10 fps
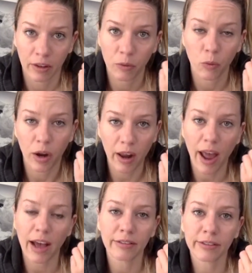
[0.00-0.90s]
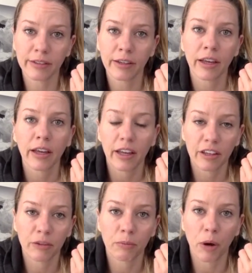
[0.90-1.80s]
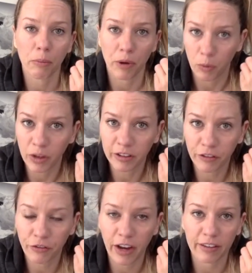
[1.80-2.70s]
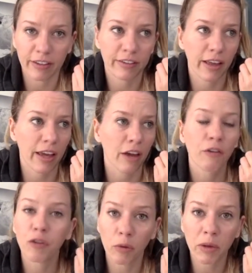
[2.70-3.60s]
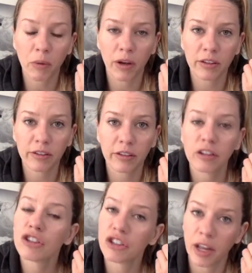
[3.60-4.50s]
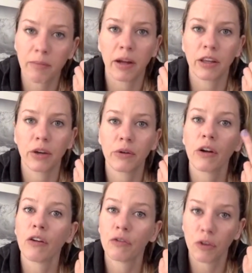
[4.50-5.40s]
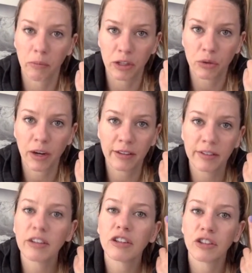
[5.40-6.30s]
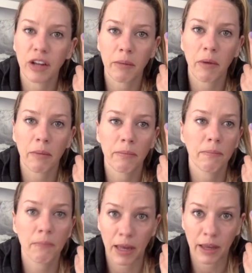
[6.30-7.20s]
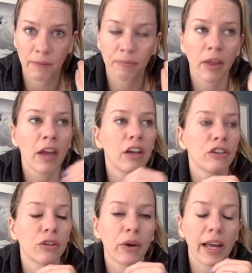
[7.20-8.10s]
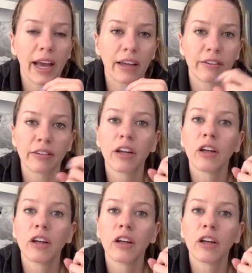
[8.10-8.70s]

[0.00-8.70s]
one ask is appropriate. What's the phrase? It's like, fool me once, shame on you. Fool me twice, shame on me. So I asked